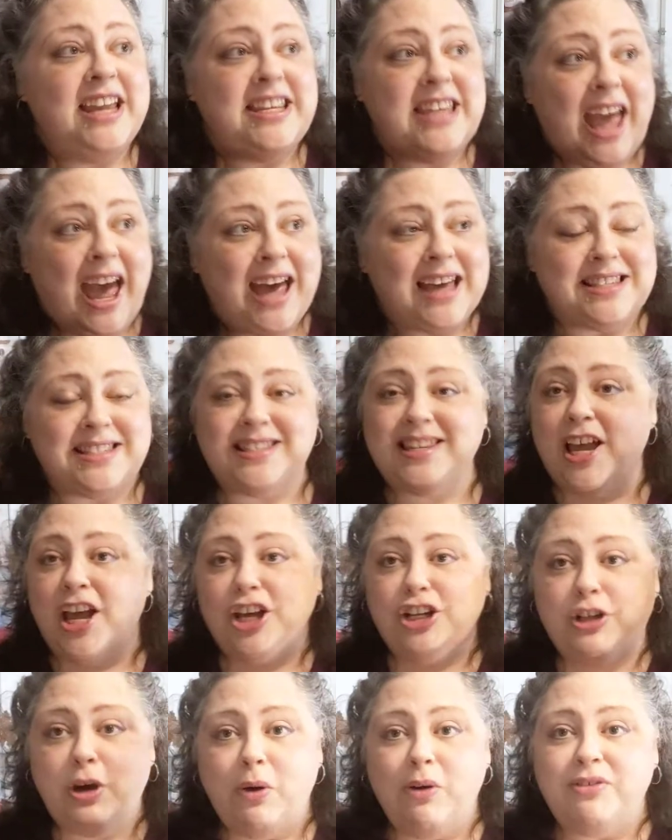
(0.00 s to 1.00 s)
yes,
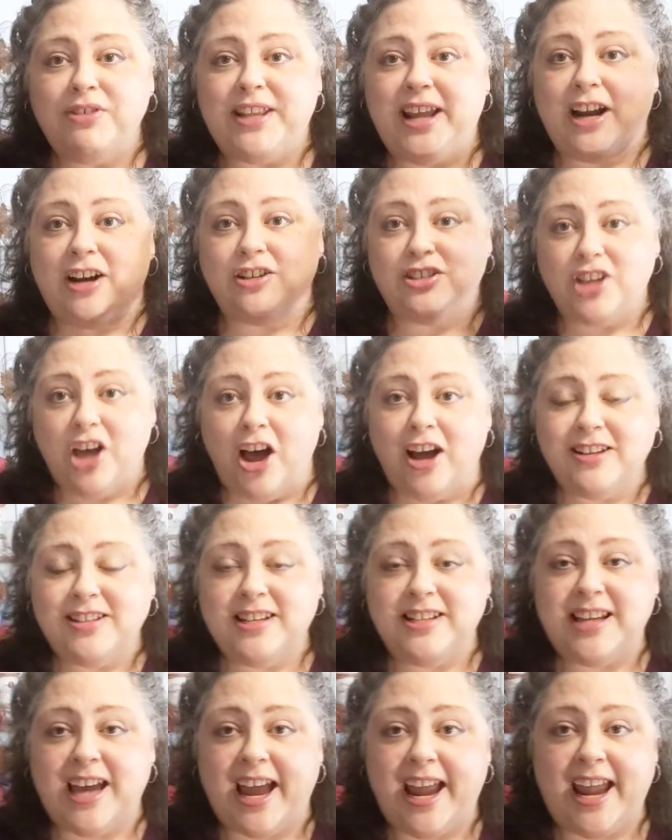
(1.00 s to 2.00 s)
go over there, talk
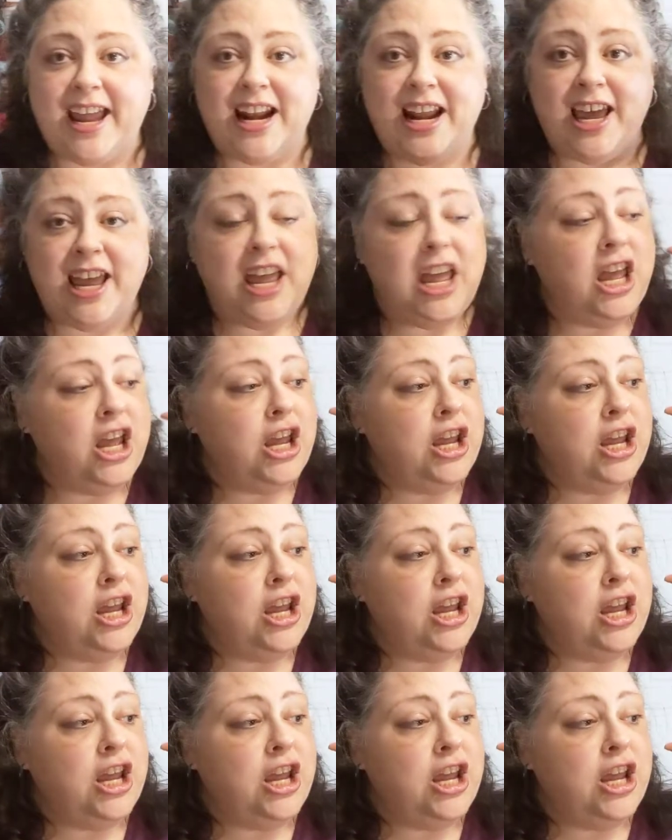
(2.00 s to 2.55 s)
to Diana,